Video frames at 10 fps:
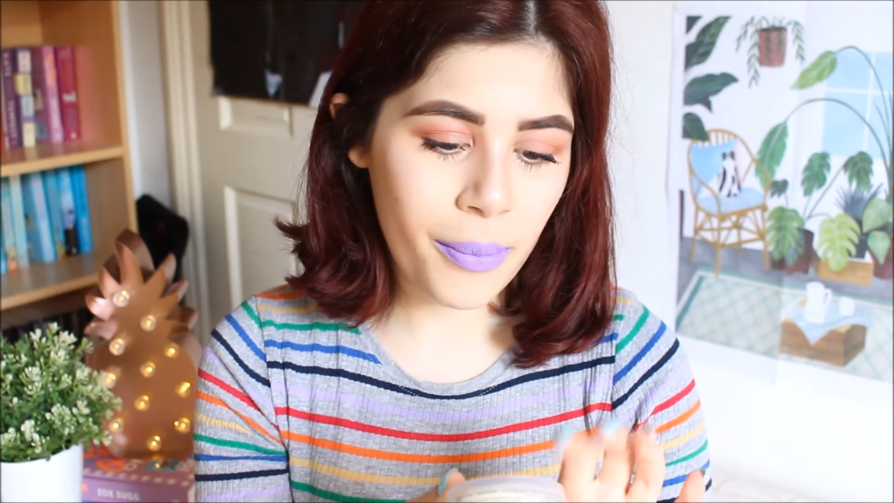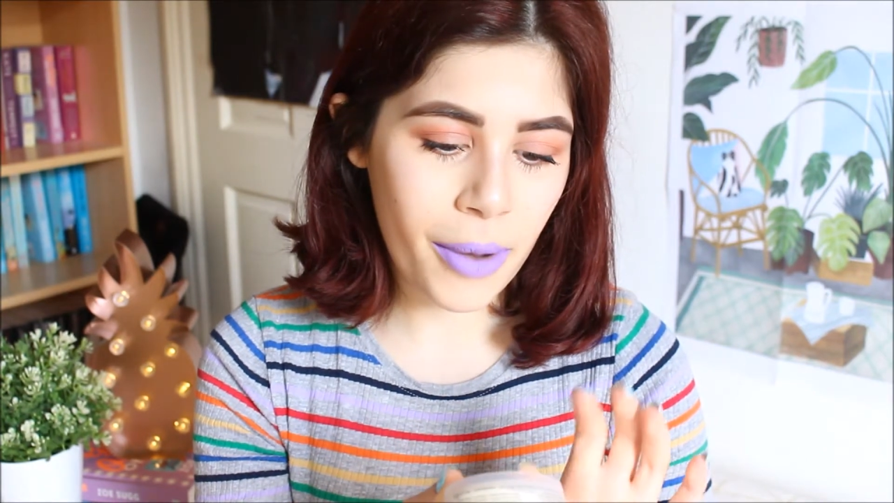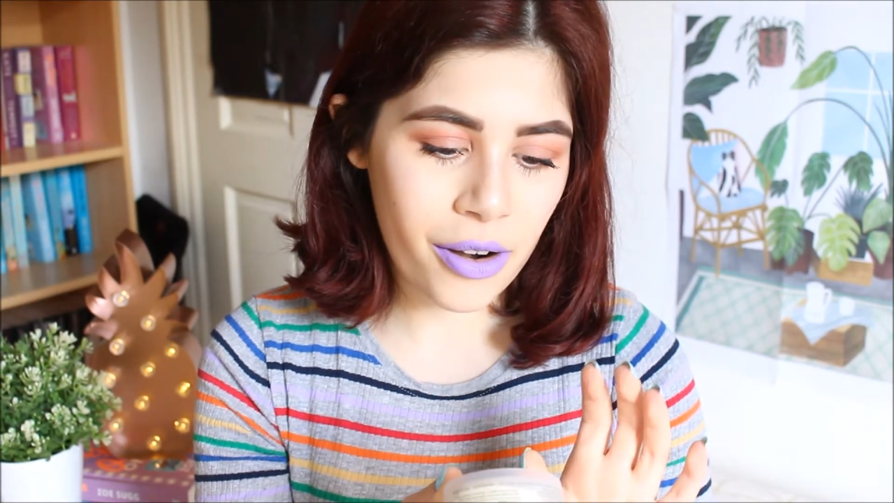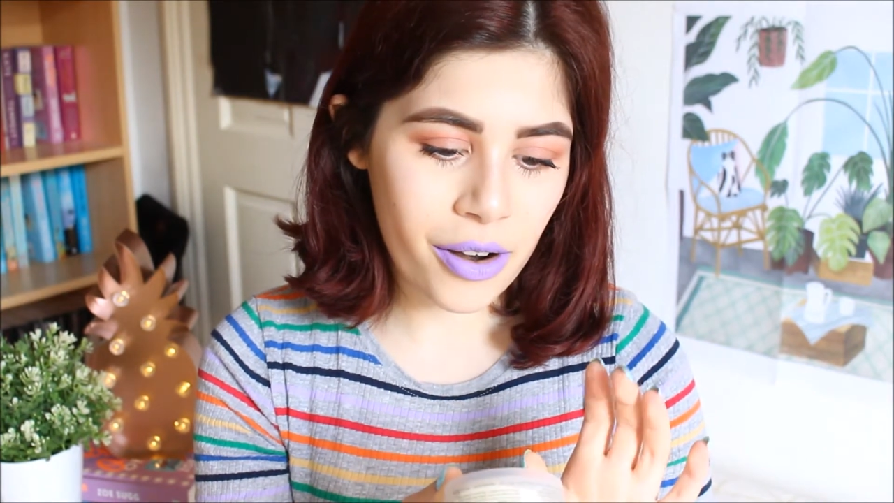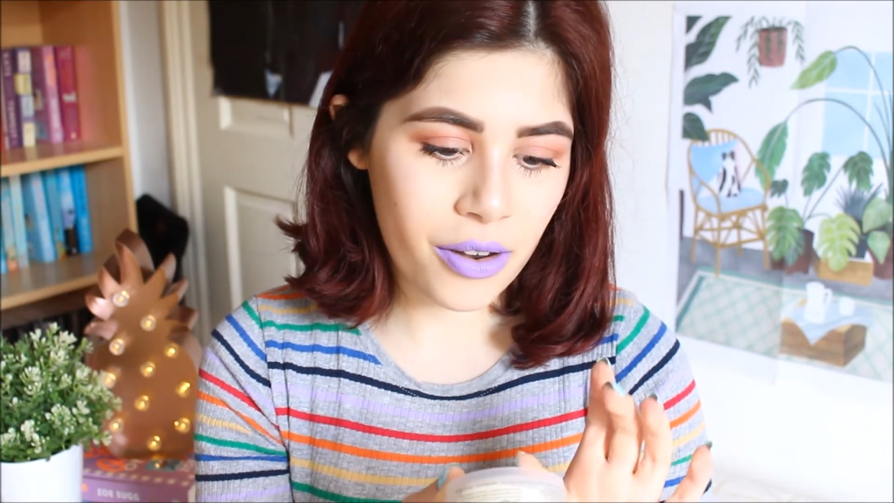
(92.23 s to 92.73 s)

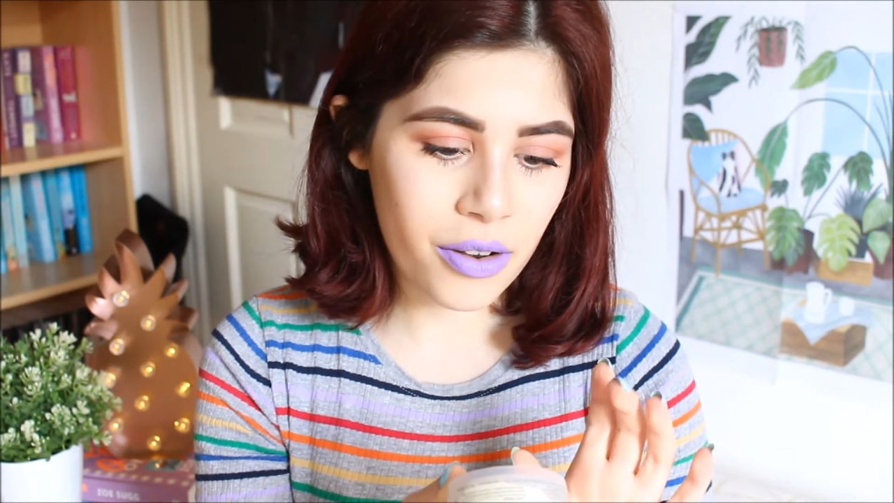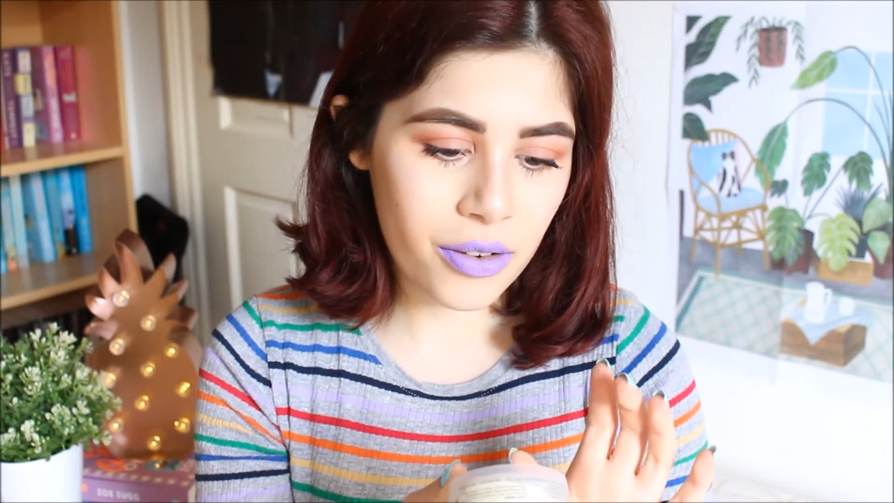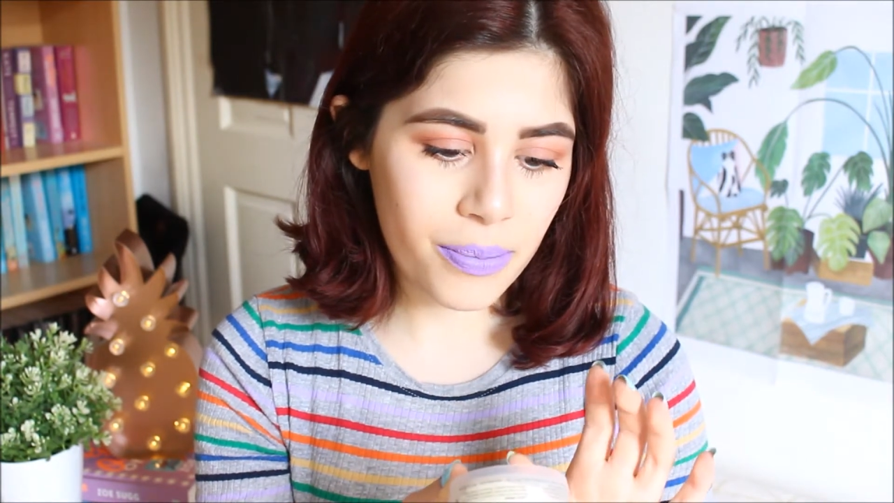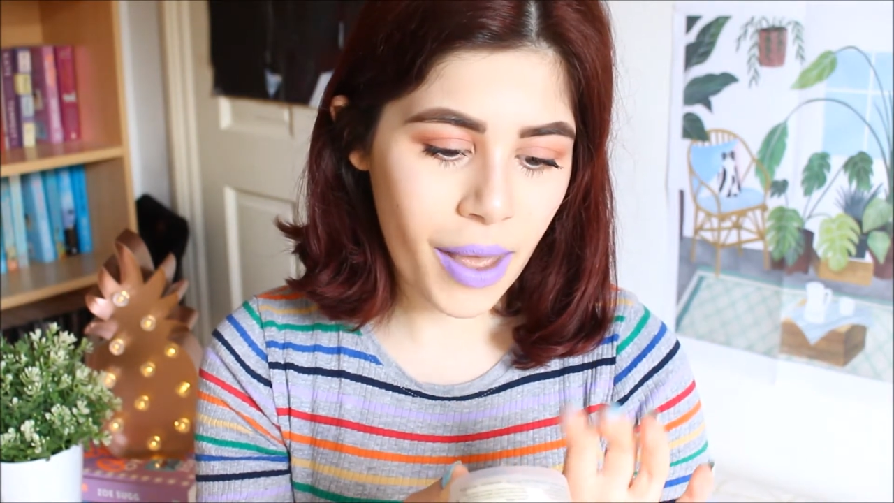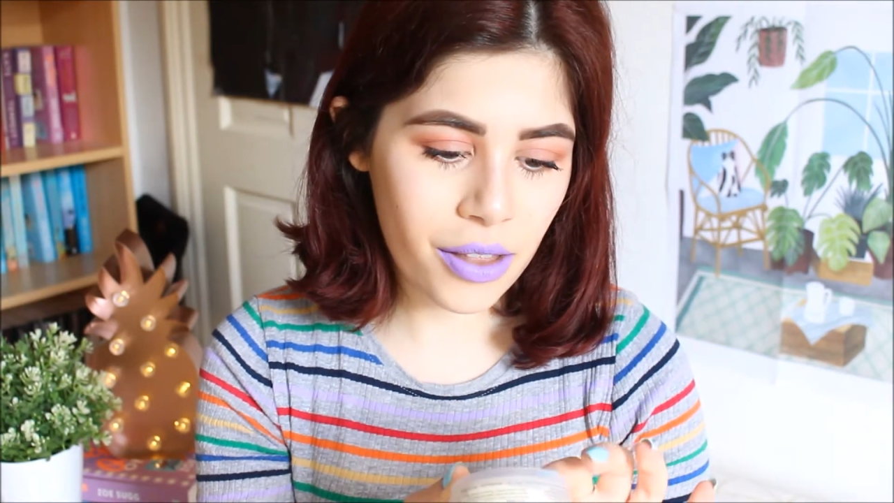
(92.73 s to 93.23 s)

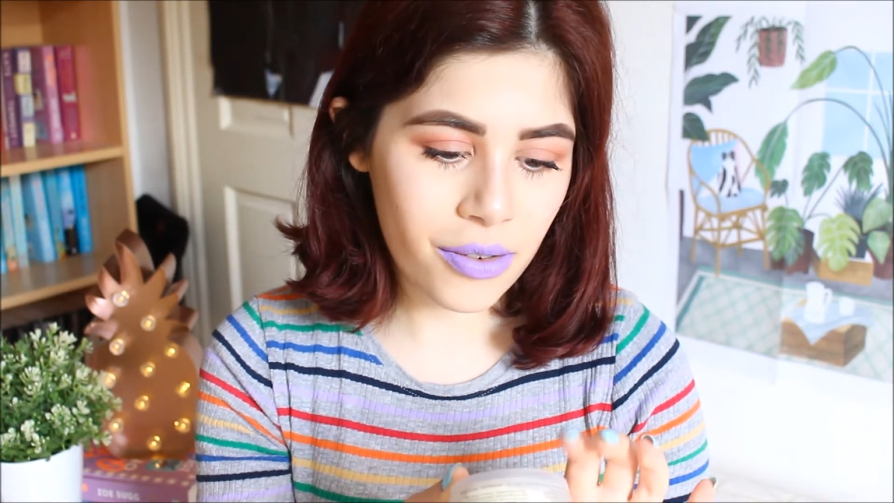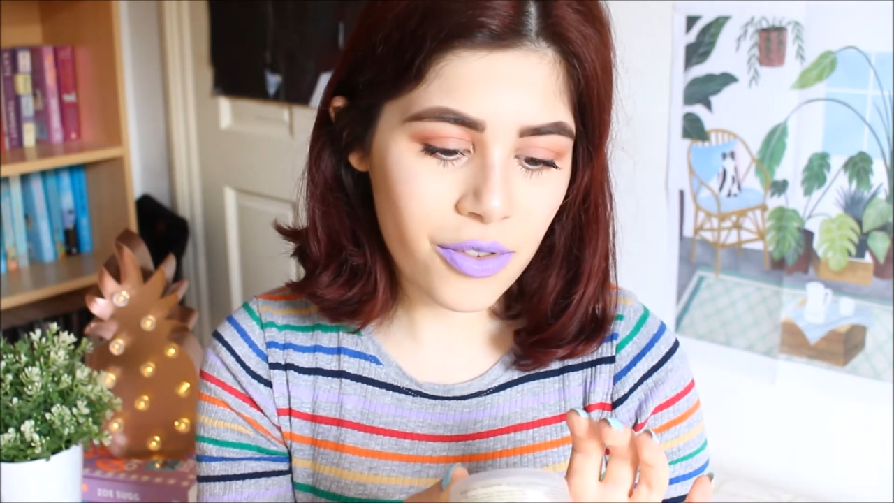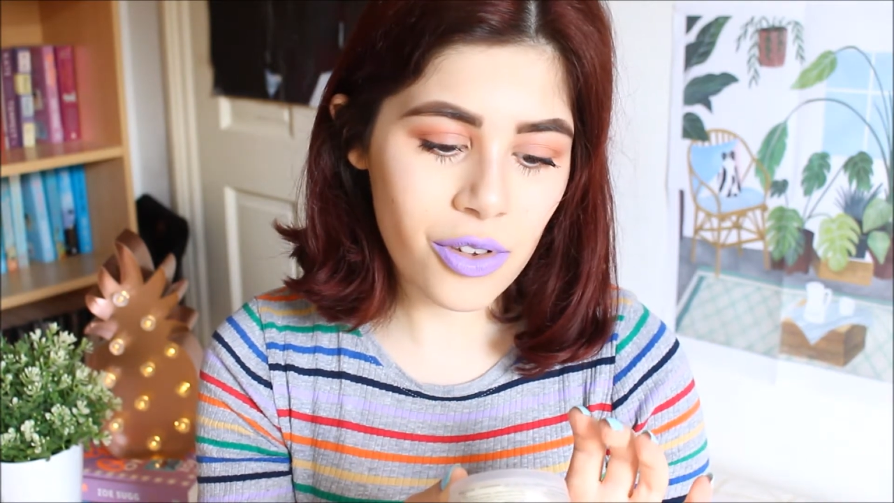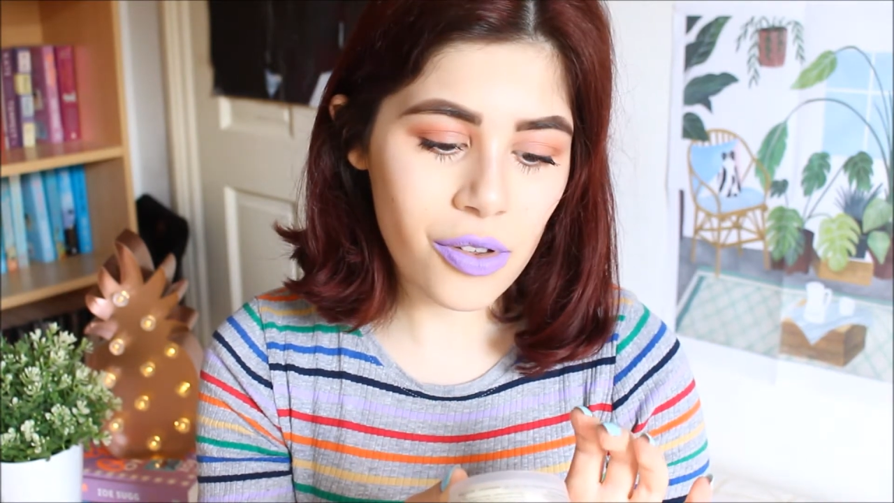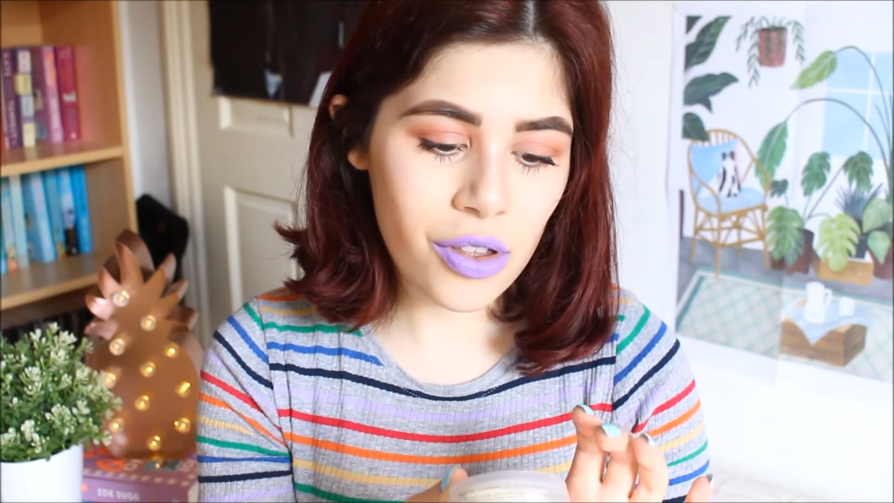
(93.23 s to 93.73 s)
marigold petal
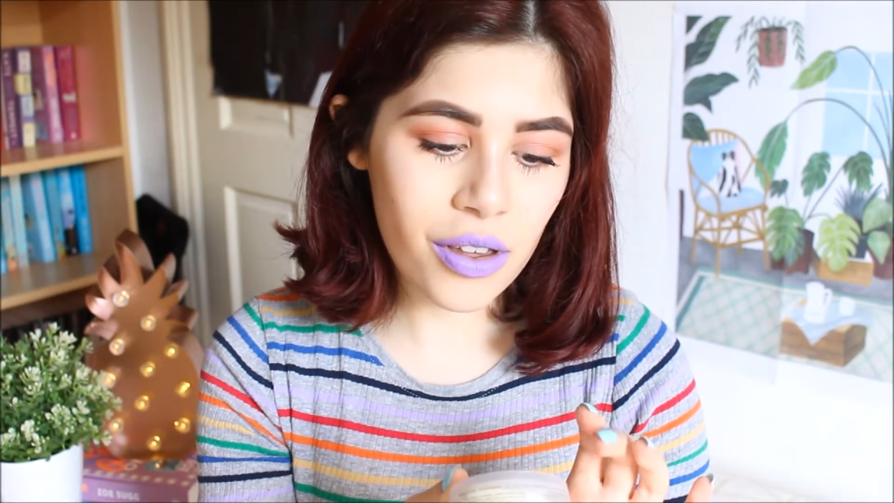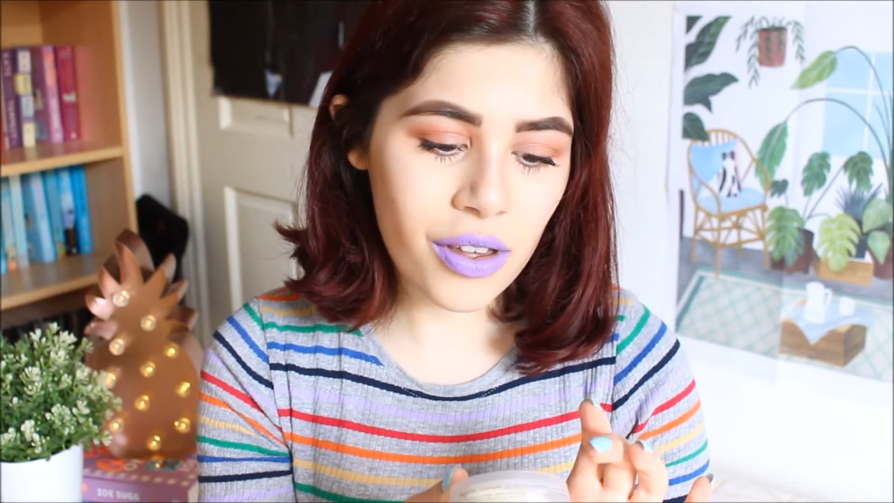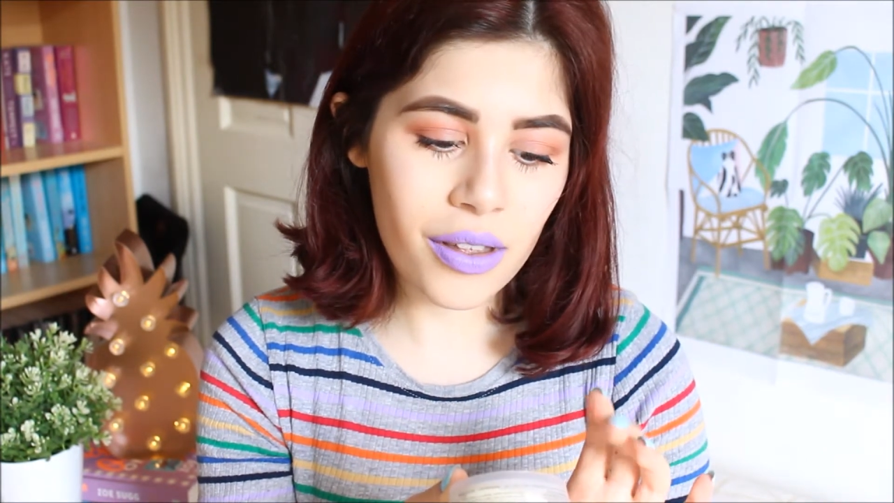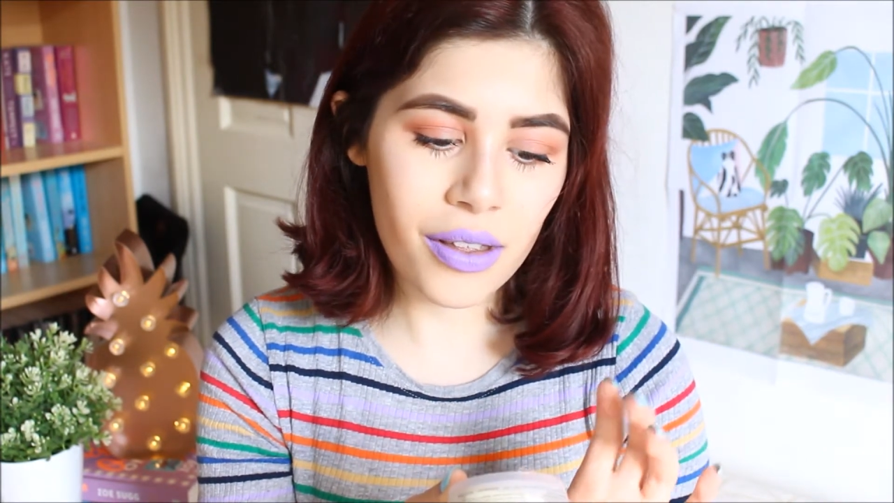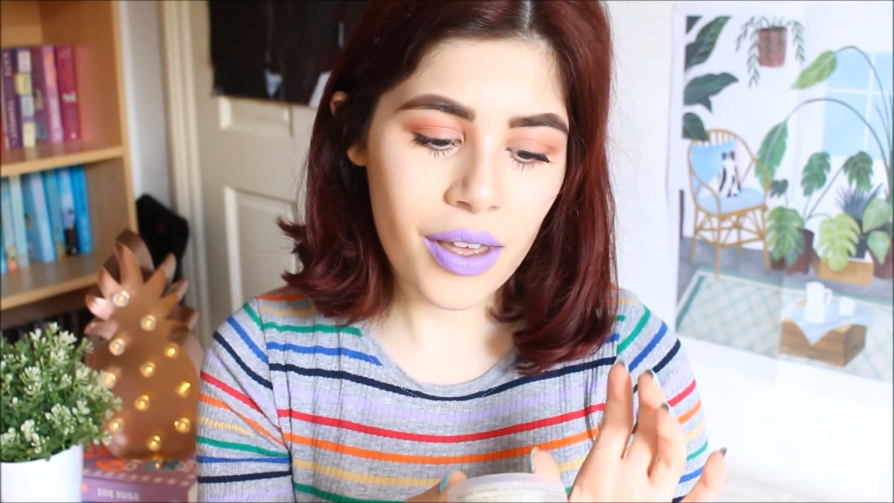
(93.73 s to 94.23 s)

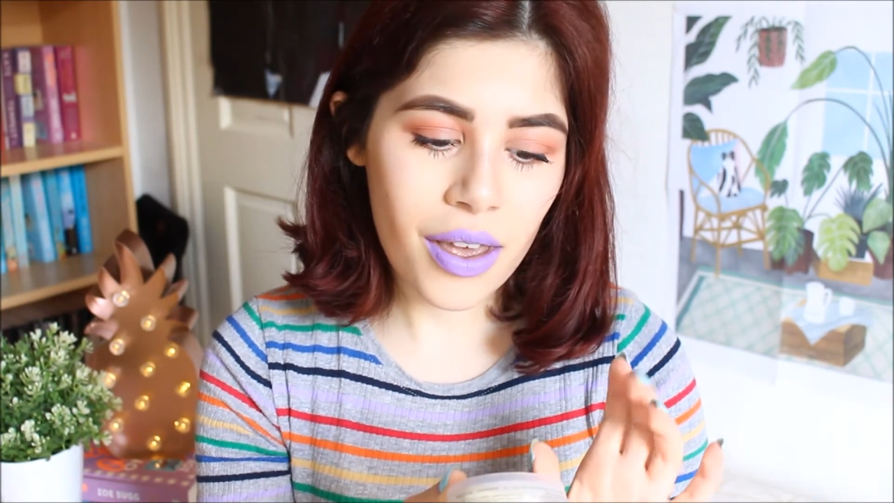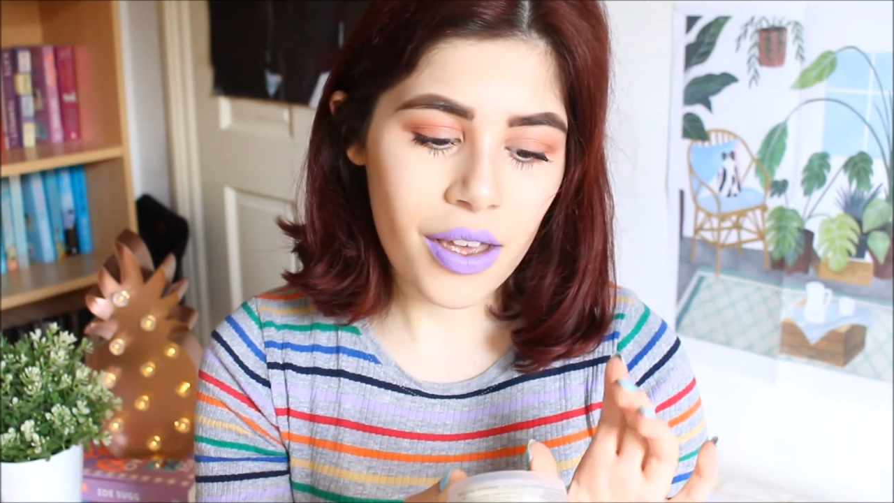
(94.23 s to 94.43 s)
infusion,